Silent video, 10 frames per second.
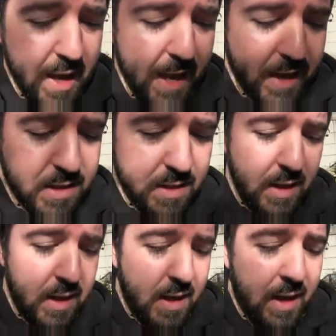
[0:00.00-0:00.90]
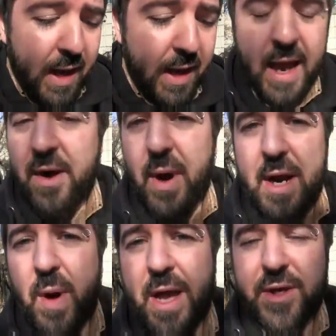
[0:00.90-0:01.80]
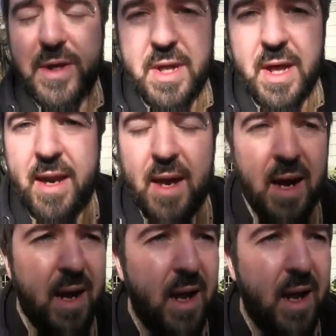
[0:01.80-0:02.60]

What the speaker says: And again, right away, she said,